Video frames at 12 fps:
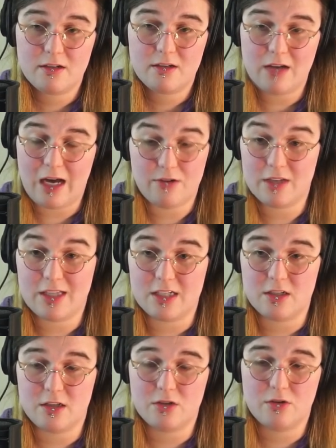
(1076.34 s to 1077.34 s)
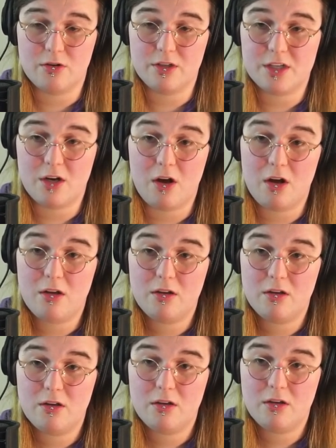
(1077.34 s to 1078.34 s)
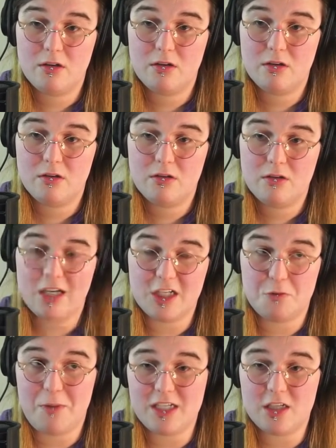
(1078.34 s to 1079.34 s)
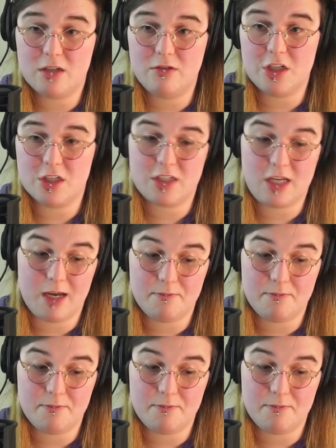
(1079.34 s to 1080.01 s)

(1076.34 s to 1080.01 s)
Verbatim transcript: I don't think that's electoralist at all. It's basically just saying